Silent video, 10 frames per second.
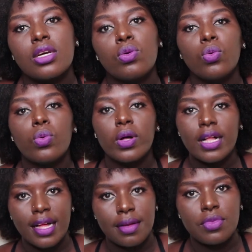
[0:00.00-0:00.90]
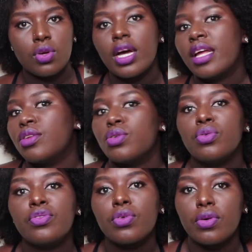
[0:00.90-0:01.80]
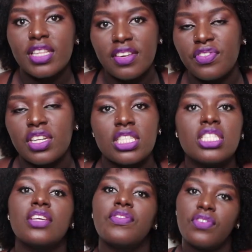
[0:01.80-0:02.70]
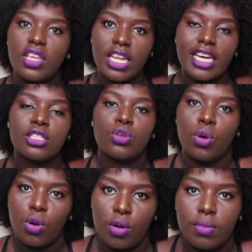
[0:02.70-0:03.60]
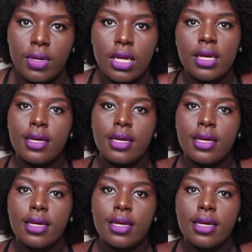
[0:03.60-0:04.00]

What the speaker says: they will welcome you and you definitely feel at home.